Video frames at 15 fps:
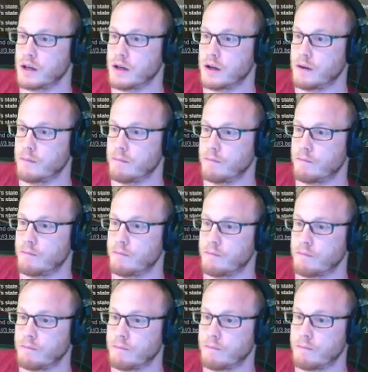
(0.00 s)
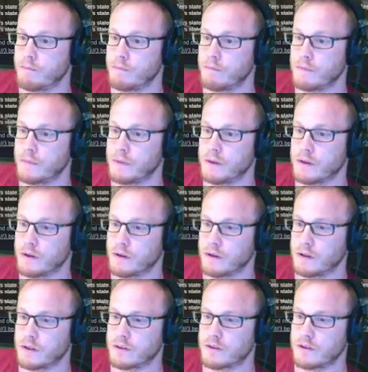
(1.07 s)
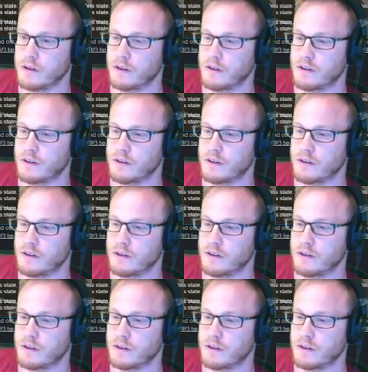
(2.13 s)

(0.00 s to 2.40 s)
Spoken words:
oh, let's turn the